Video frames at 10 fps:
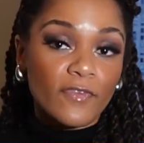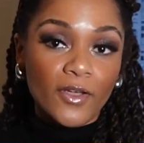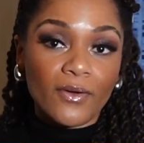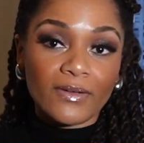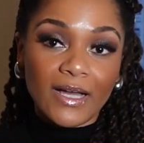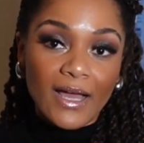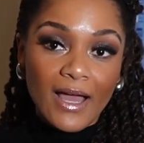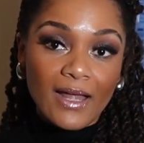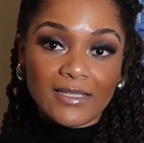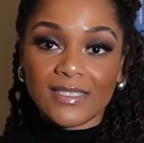to figure out
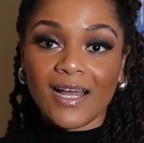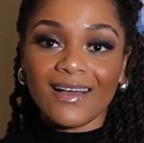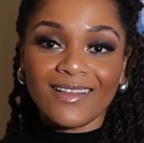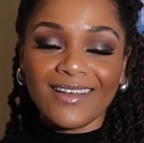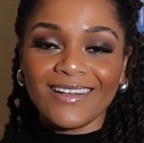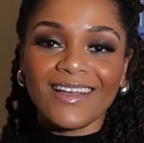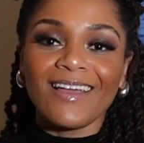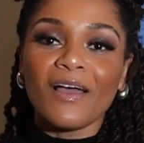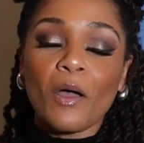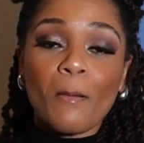how to style it.
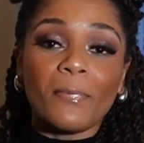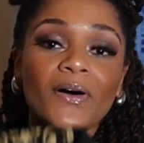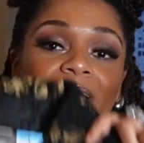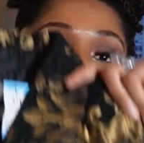But